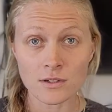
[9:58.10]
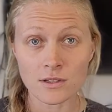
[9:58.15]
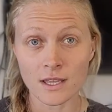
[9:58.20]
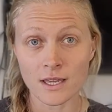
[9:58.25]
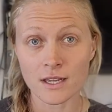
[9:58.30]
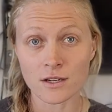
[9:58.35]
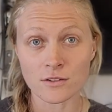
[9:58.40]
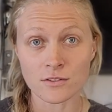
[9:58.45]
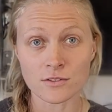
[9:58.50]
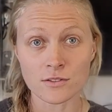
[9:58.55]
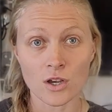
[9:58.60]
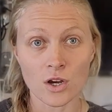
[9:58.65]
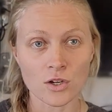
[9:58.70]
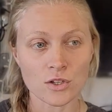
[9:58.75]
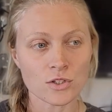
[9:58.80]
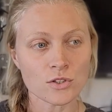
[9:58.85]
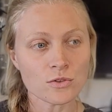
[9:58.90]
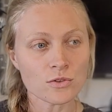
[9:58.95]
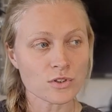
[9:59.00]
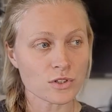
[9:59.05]
layers are
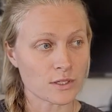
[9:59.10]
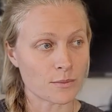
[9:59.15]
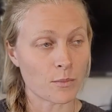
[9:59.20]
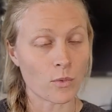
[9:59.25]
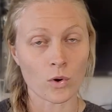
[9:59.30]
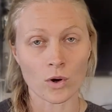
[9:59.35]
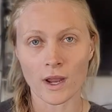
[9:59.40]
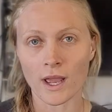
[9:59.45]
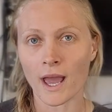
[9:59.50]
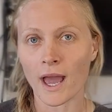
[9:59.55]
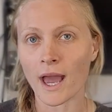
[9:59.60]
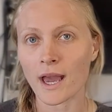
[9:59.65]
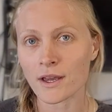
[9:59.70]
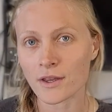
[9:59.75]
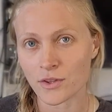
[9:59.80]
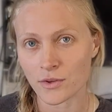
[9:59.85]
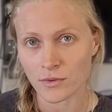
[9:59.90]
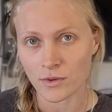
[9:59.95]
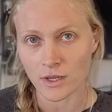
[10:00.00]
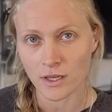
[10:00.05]
usually more
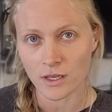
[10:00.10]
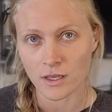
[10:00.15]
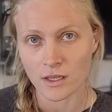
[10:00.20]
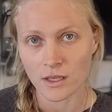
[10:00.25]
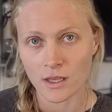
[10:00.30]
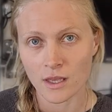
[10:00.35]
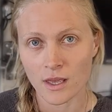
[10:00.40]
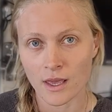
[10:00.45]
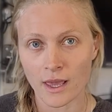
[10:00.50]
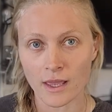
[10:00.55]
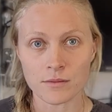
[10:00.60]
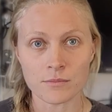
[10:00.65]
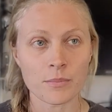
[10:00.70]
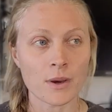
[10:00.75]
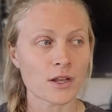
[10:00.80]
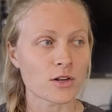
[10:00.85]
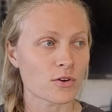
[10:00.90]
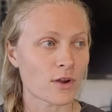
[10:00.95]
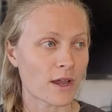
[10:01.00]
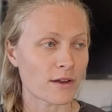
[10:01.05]
accurate and
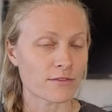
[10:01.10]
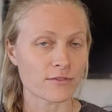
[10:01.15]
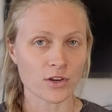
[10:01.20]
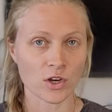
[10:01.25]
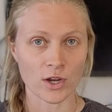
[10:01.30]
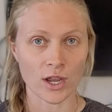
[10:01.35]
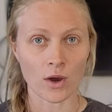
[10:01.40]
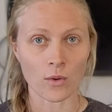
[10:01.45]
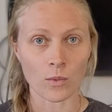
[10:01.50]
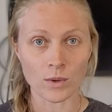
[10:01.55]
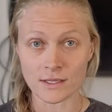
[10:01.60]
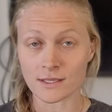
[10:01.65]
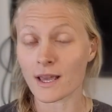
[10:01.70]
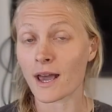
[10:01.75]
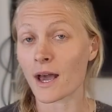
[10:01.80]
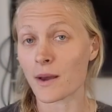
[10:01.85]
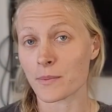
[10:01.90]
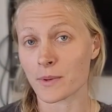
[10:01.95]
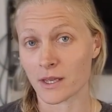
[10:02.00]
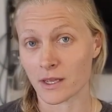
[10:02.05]
better at figuring out what's
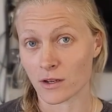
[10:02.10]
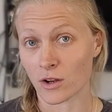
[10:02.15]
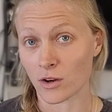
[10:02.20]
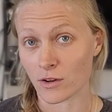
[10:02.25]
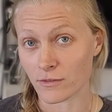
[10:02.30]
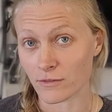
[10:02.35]
happening in our